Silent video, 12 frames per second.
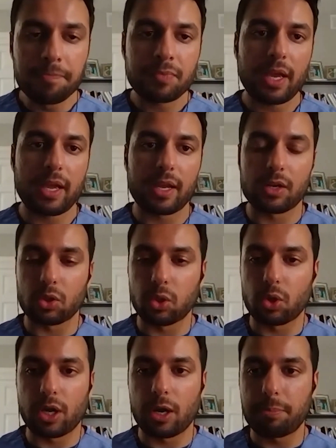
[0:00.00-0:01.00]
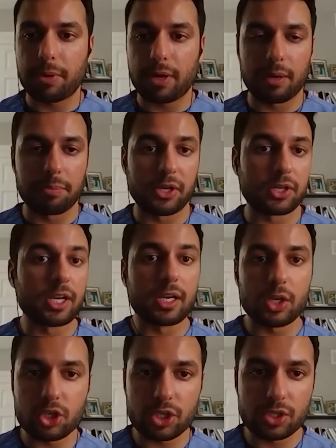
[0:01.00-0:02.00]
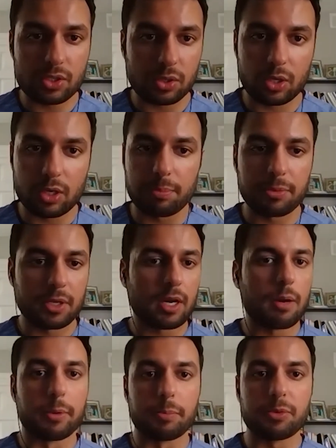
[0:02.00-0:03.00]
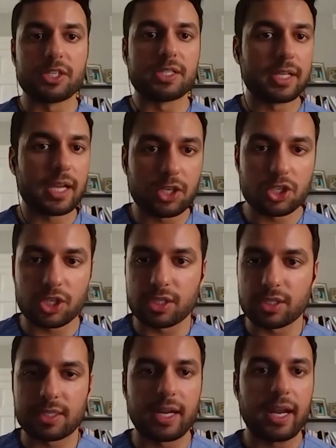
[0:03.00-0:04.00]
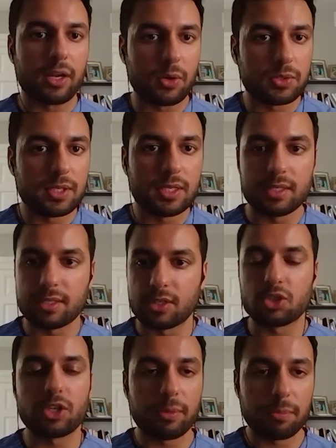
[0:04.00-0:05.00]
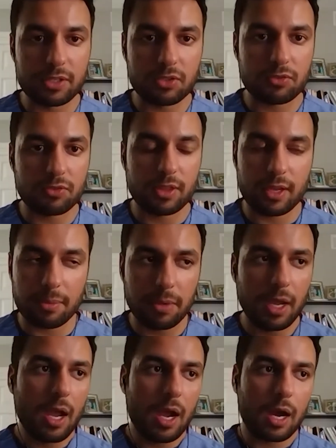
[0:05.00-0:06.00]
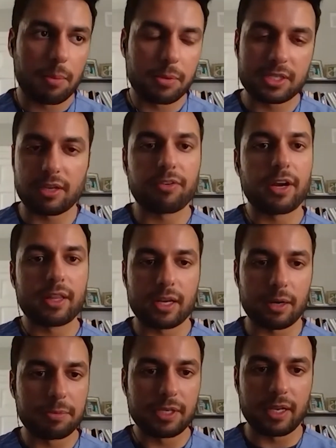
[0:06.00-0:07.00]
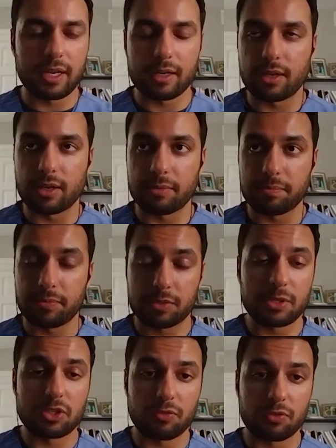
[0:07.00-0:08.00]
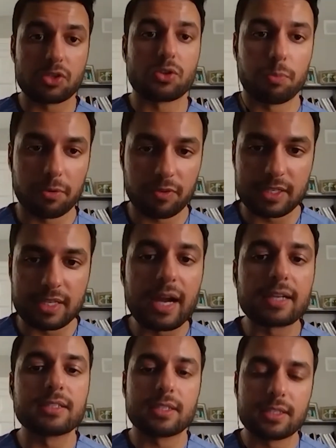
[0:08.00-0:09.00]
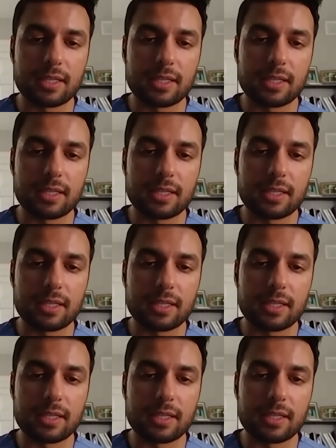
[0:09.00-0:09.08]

and look up their conditions, look up the common presentations, diagnoses, and treatments for them. Because I find that Up to Date, especially if your school provides access to